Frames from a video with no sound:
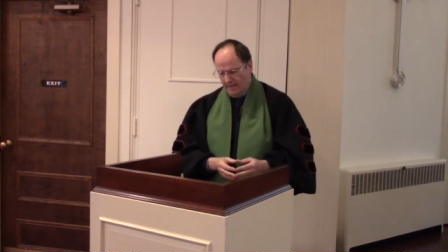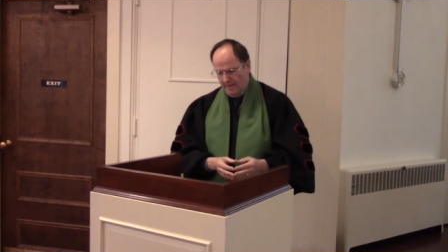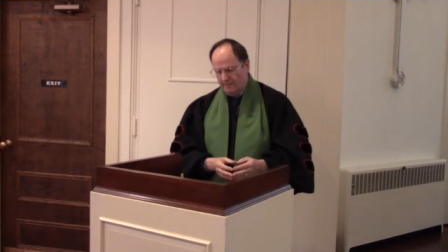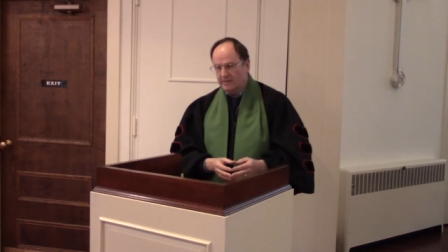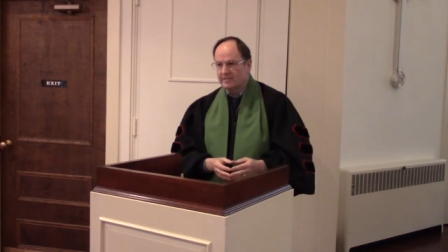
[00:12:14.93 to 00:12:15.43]

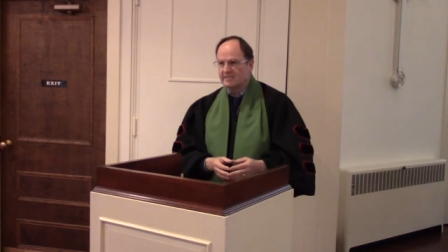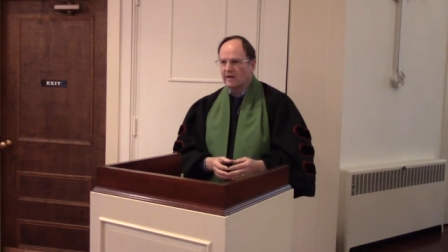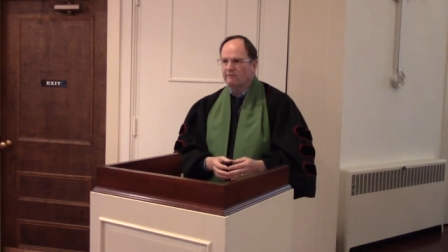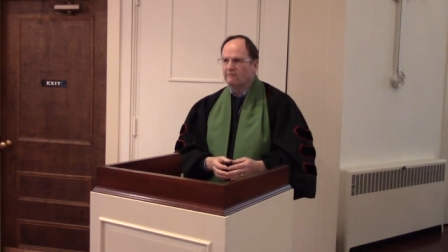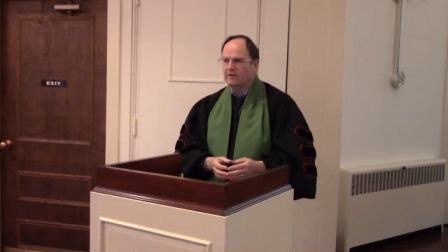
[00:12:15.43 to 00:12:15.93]
and the
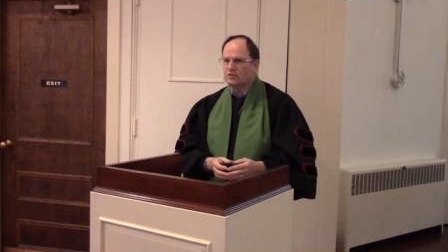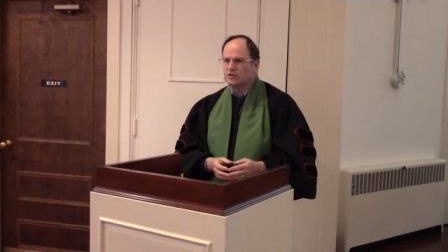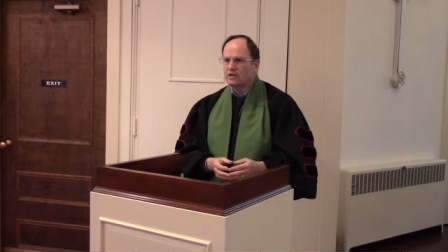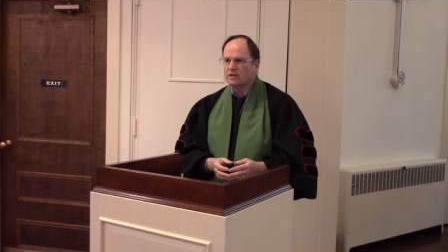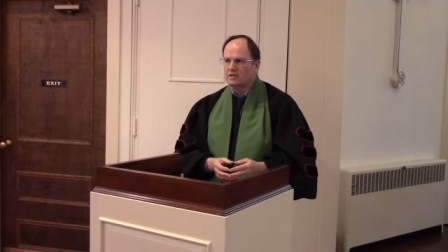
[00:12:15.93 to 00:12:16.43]

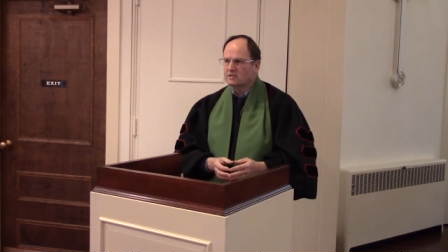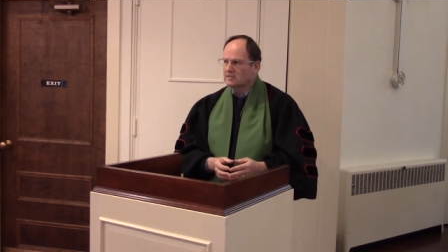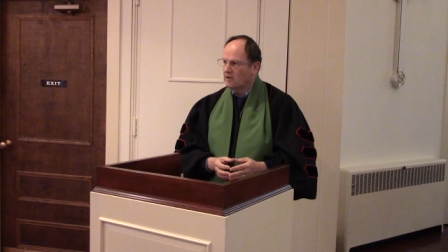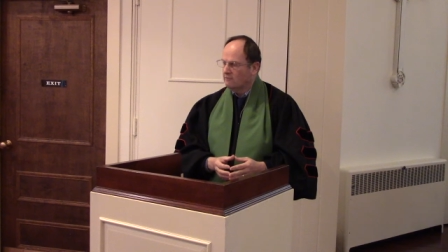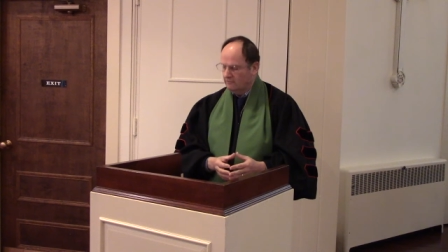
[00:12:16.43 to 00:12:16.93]
selfish
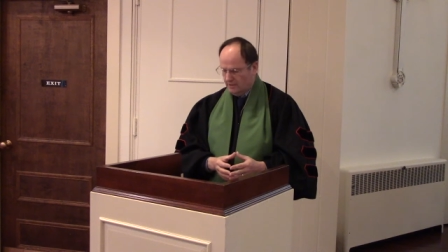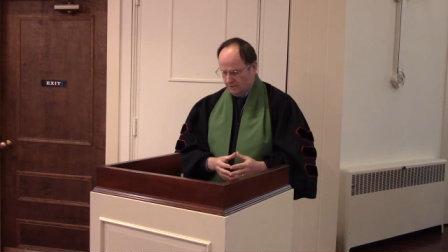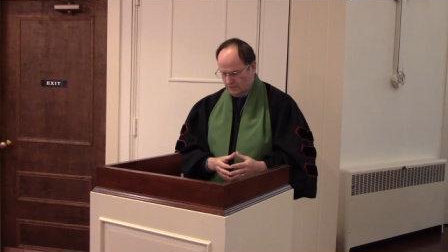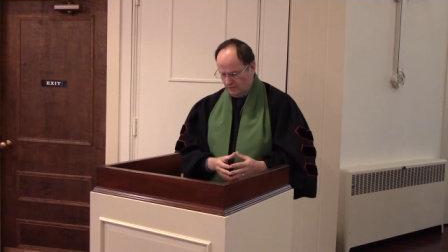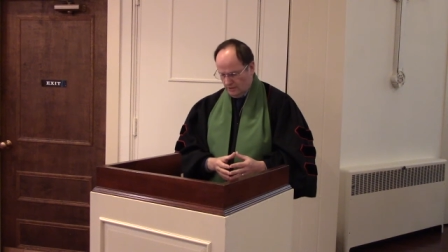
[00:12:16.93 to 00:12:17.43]

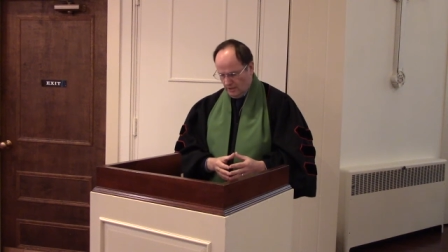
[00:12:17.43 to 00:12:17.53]
selfless.